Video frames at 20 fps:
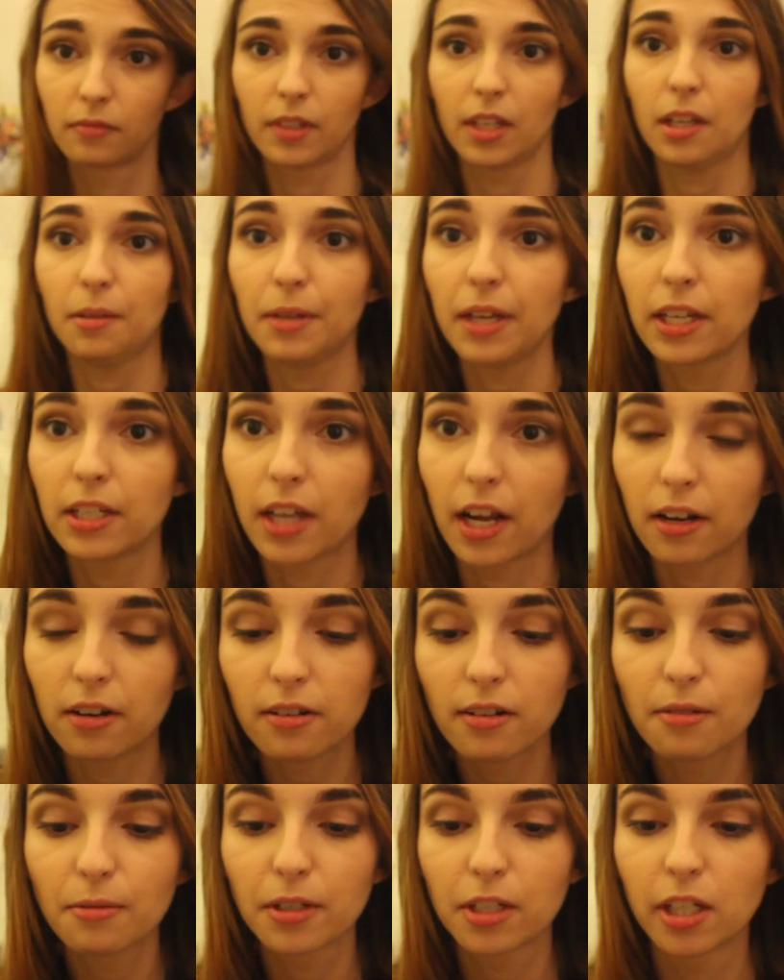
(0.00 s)
TBH. I
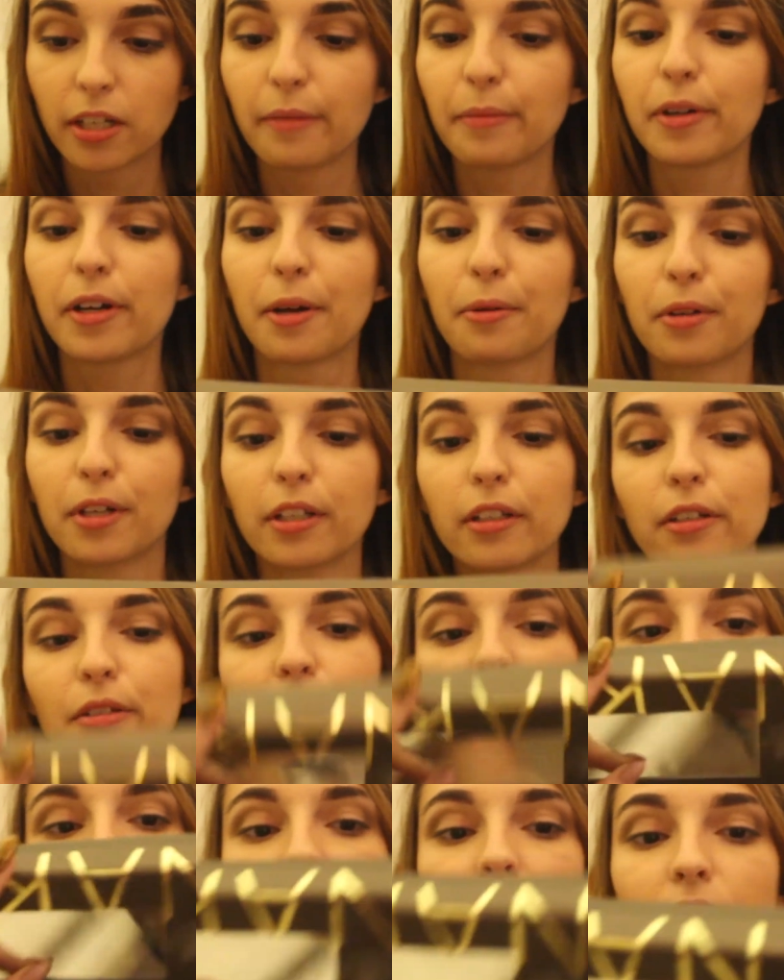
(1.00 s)
don't know what shimmer I want to
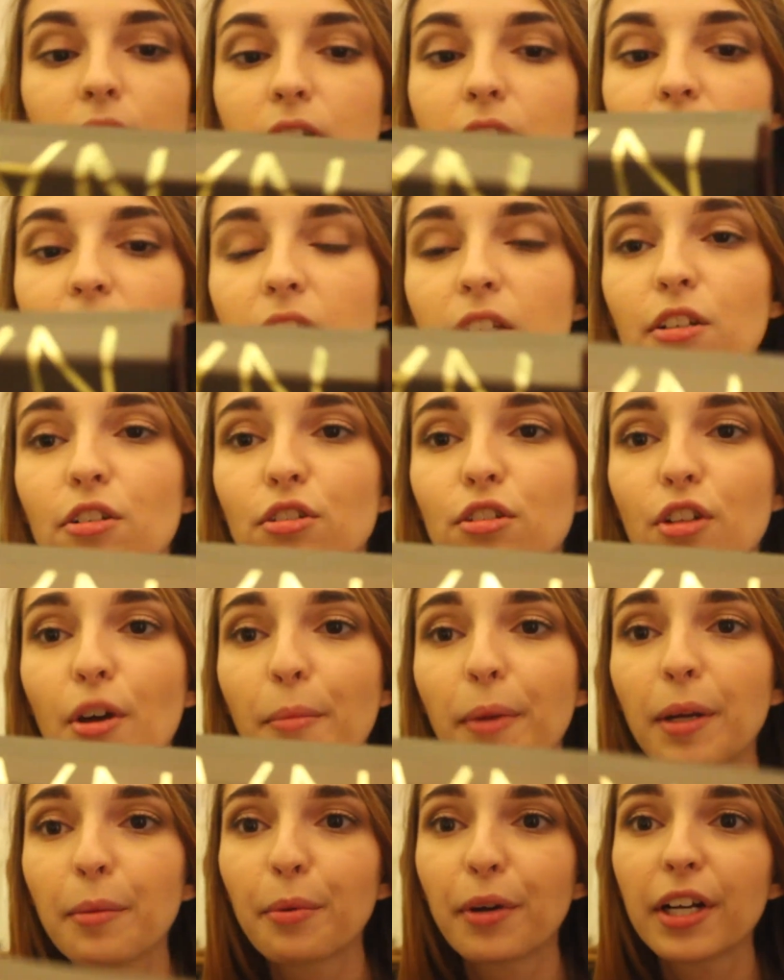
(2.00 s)
use, because there's so
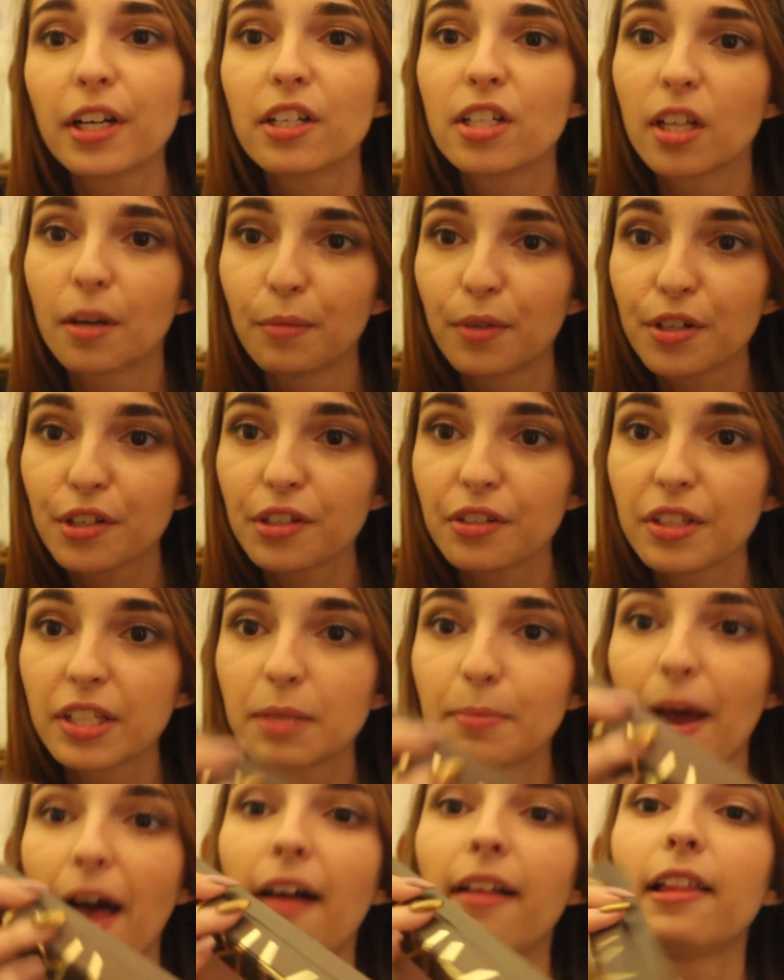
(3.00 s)
many pretty shimmers on
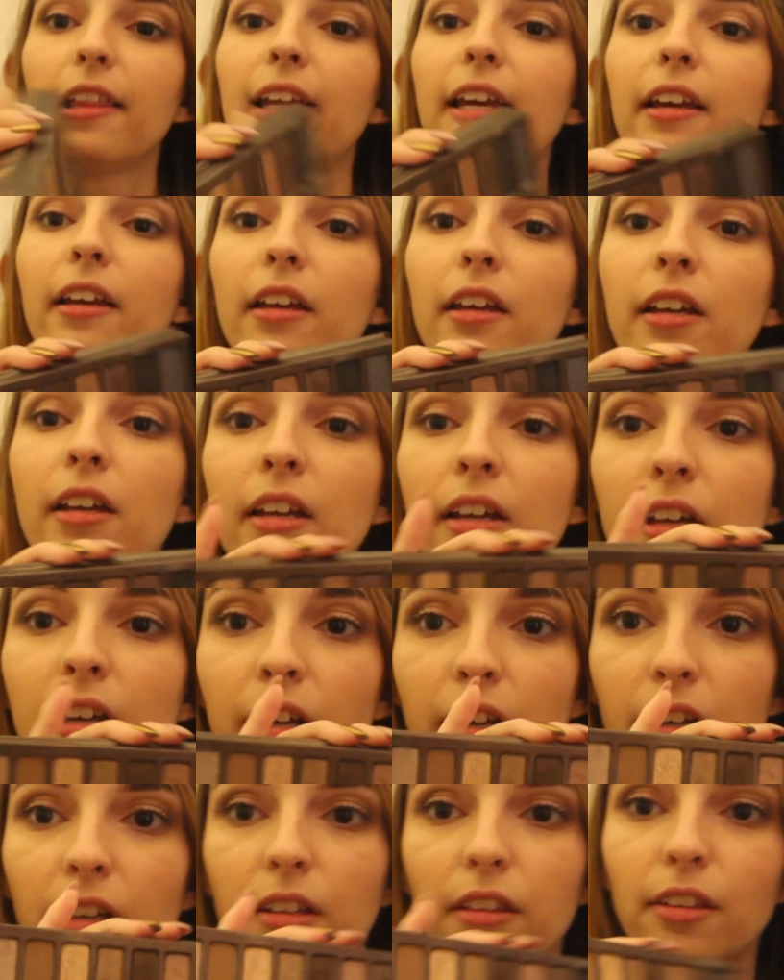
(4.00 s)
this palette. Like,
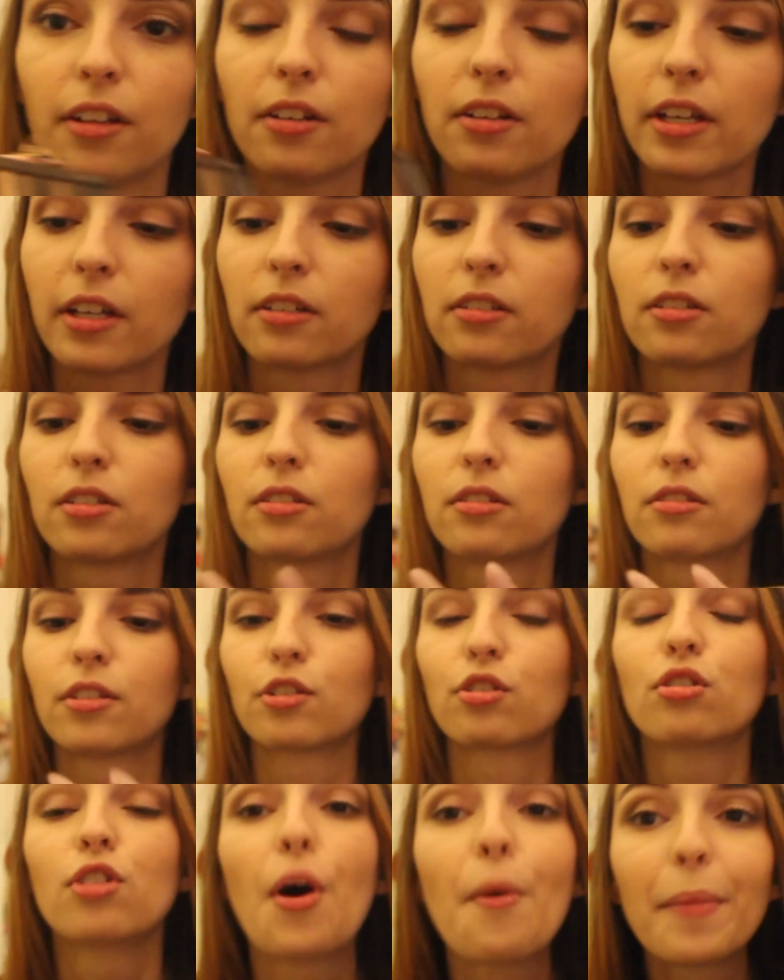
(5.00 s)

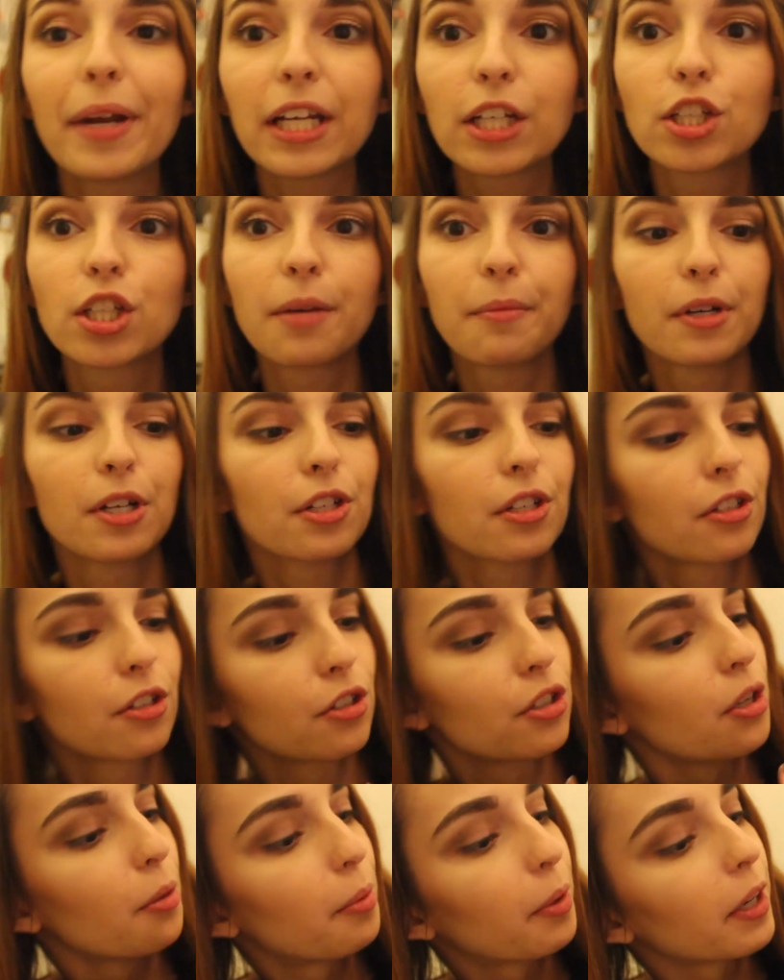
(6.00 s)
there's so many shimmers and they're
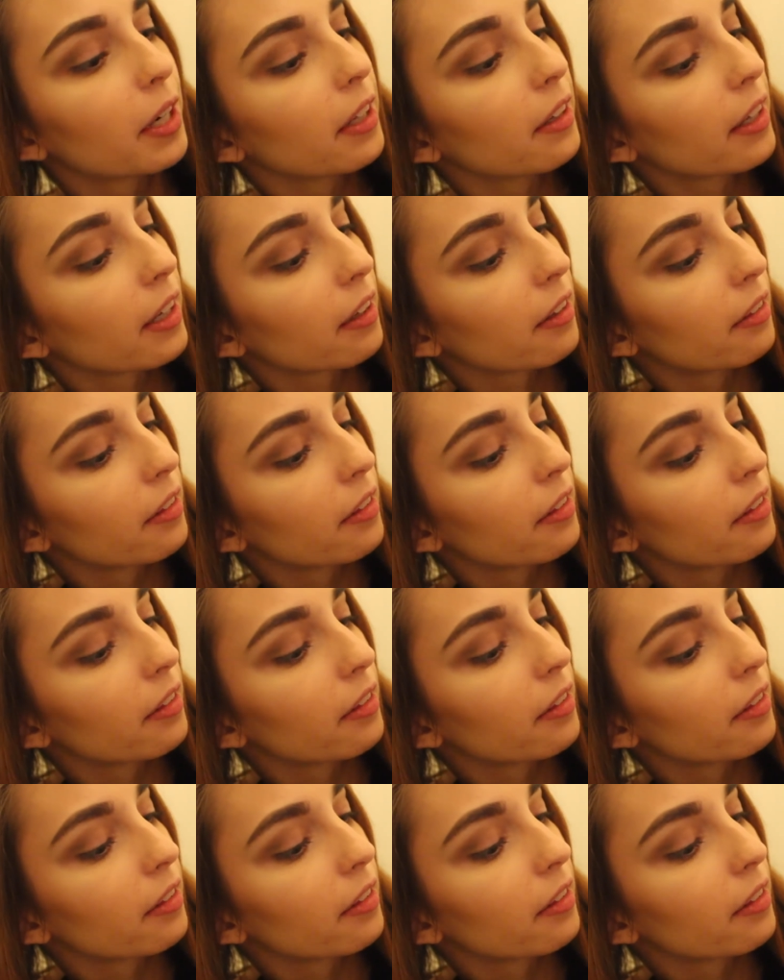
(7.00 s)
so pretty. Like